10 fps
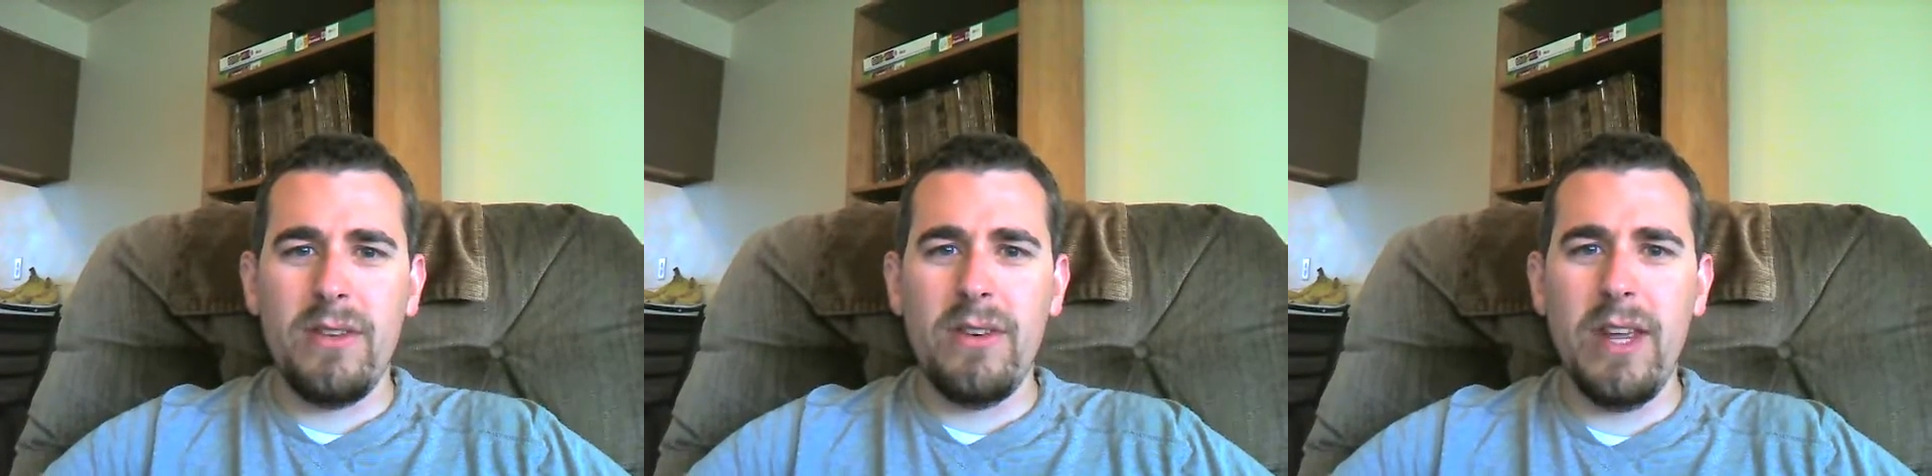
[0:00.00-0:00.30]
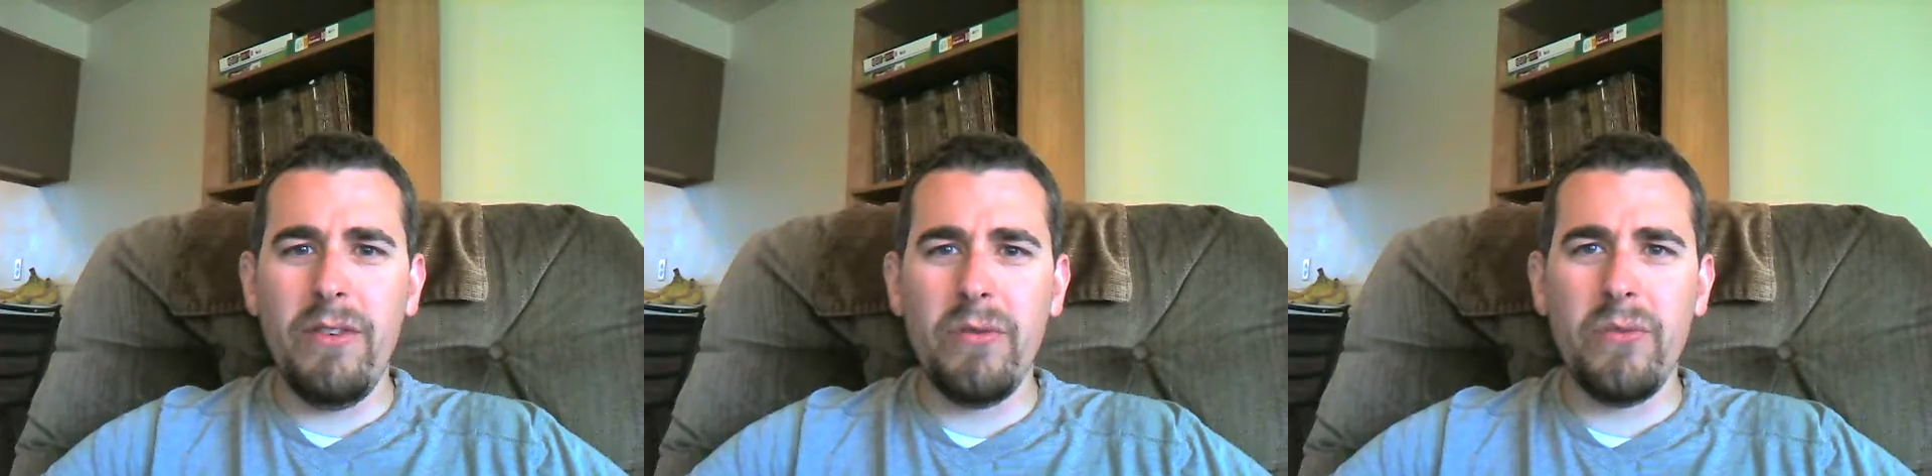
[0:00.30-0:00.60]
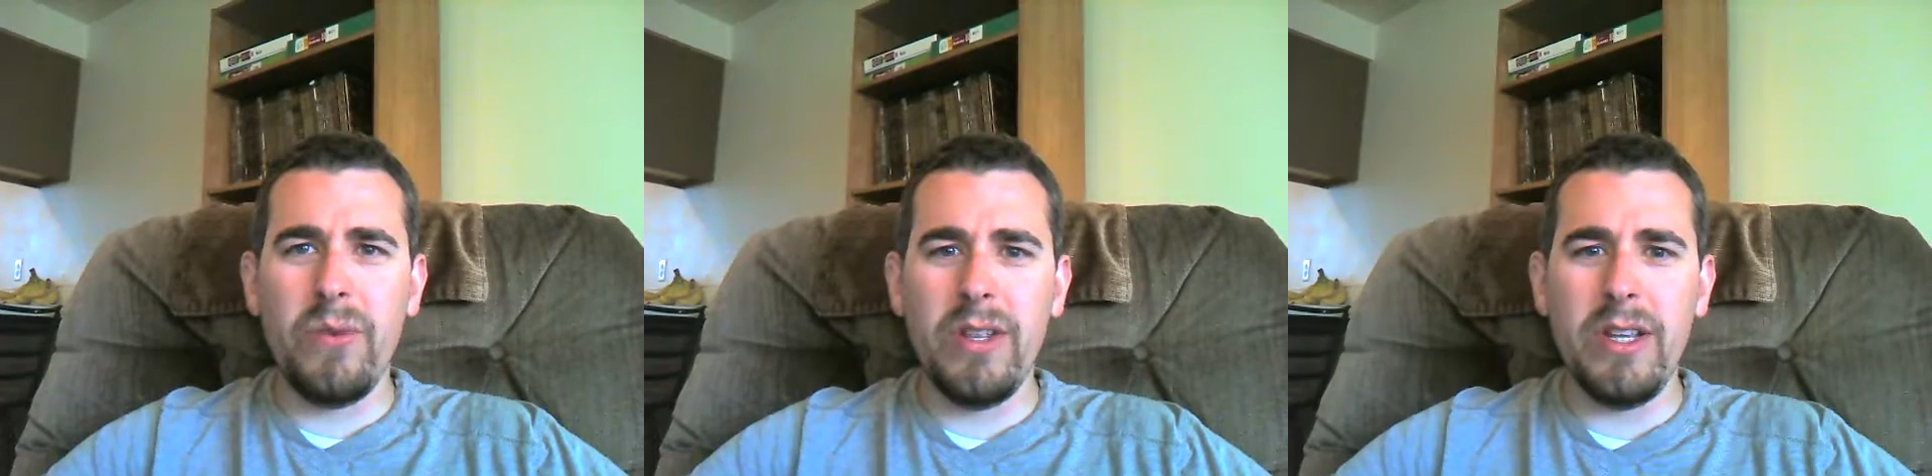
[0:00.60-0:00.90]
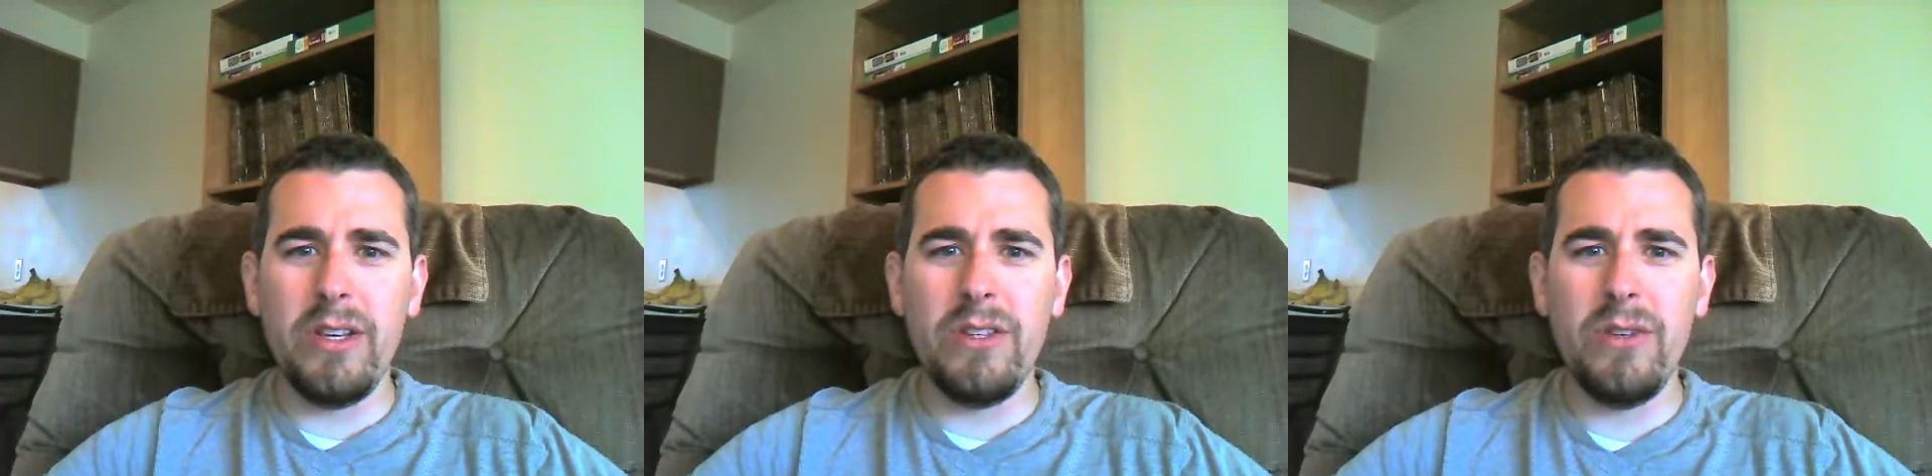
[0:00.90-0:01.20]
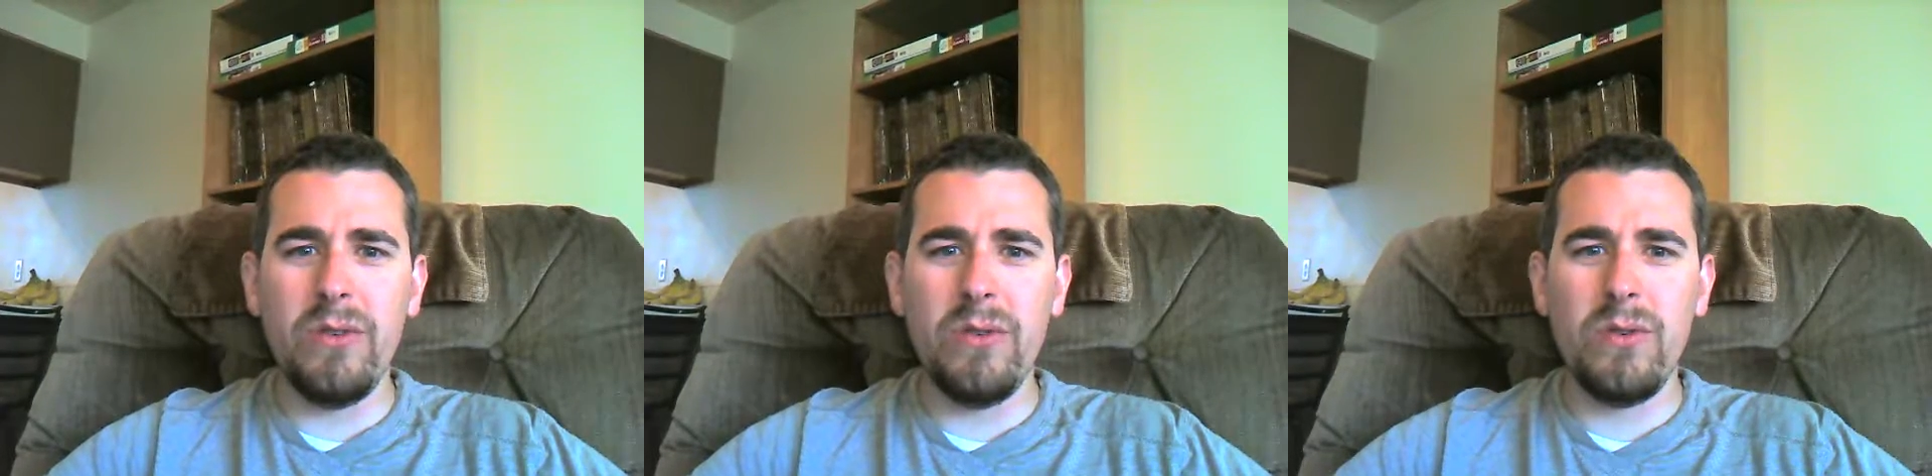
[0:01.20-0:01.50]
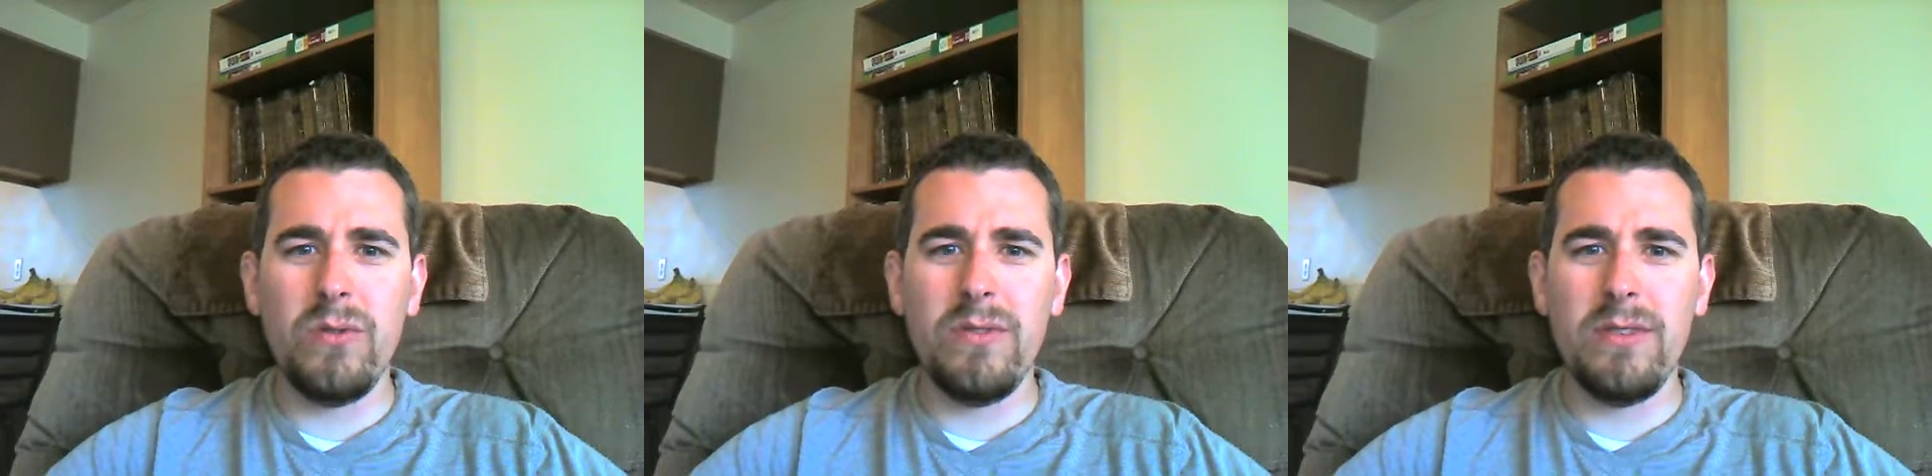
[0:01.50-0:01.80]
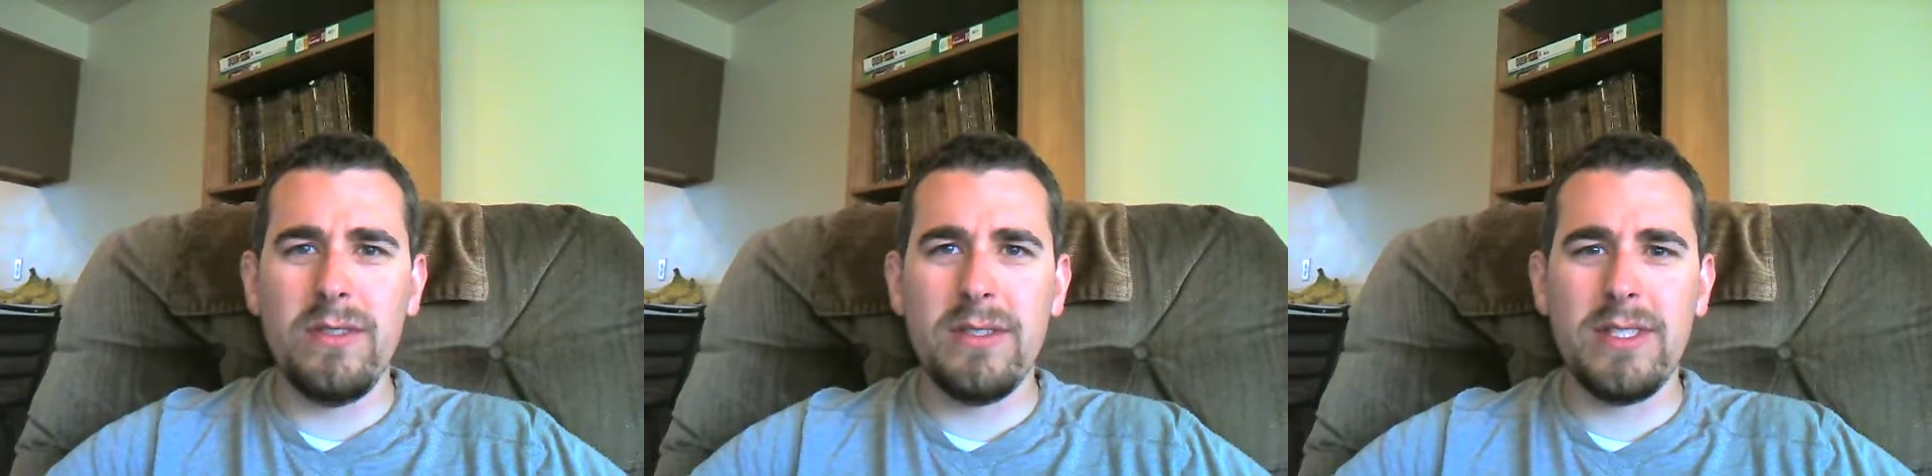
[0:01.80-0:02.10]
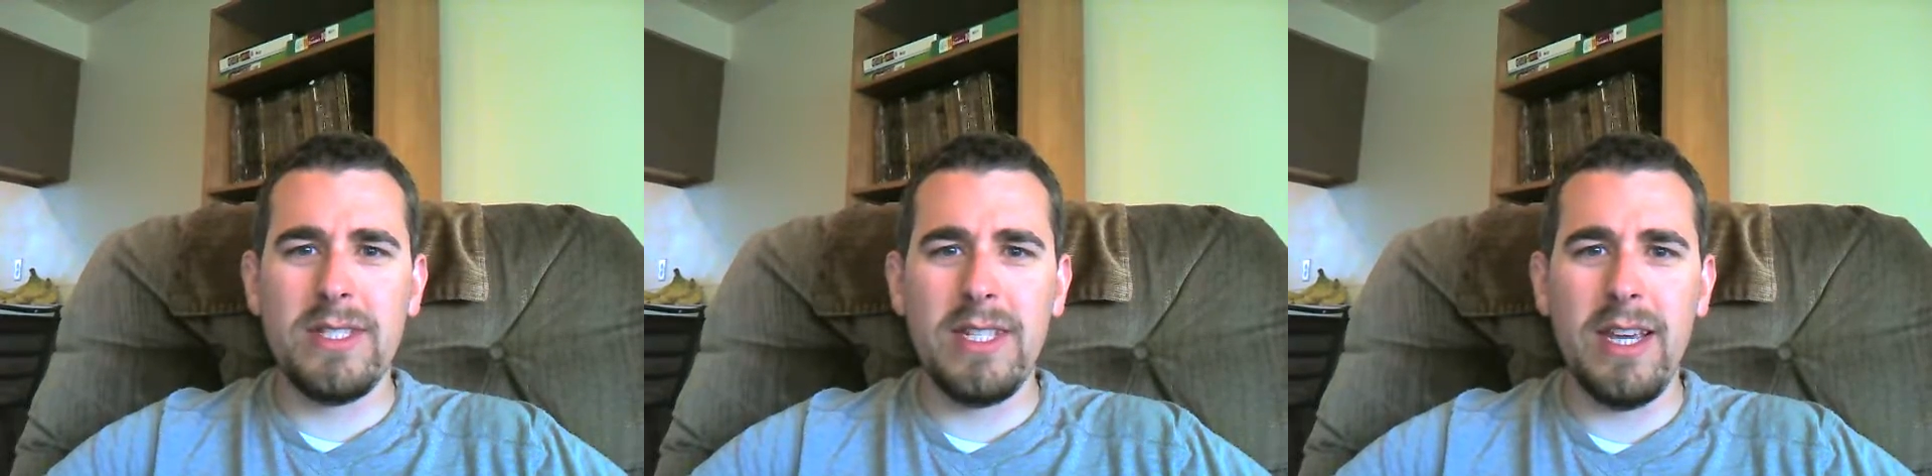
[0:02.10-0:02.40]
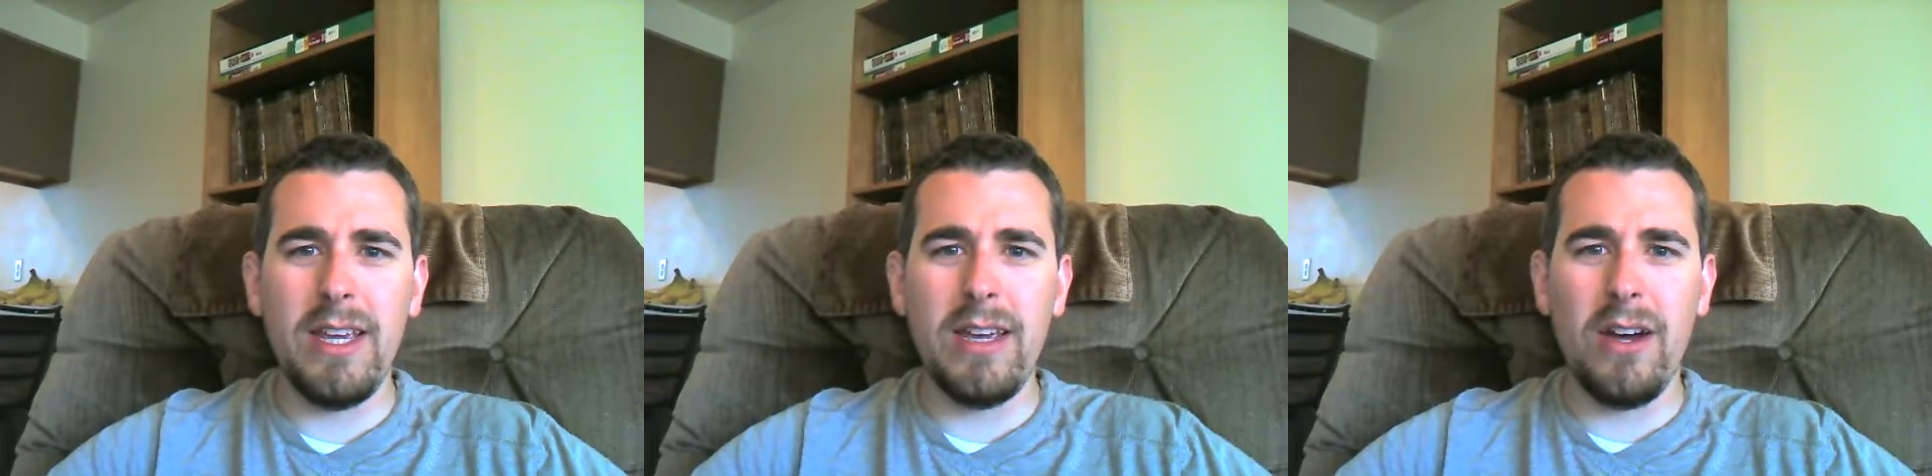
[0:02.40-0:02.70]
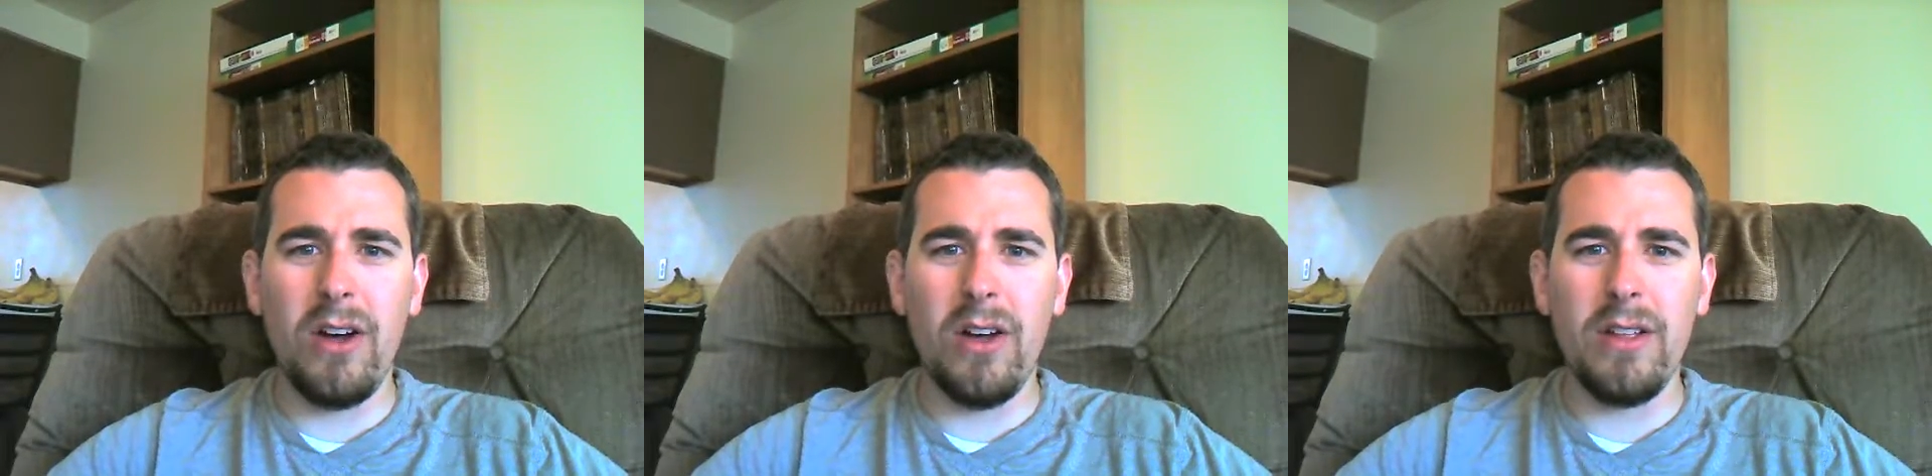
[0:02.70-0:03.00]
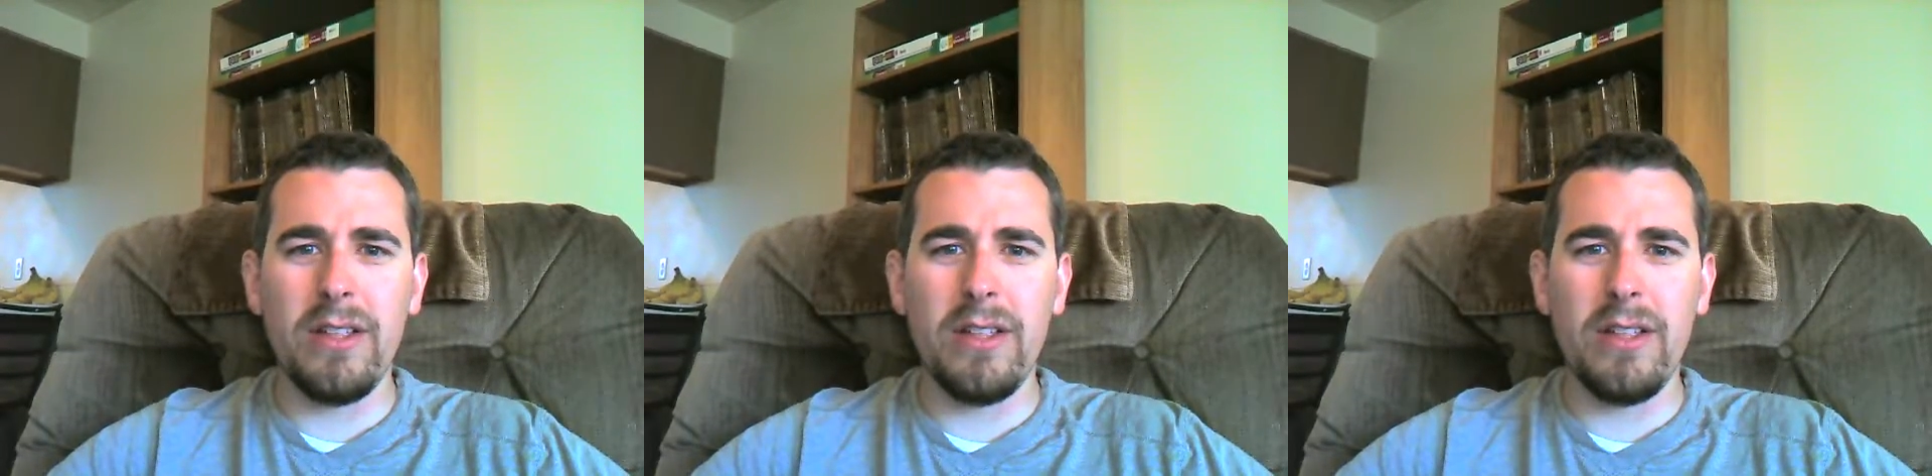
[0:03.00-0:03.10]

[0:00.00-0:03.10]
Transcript: you never really do see uh,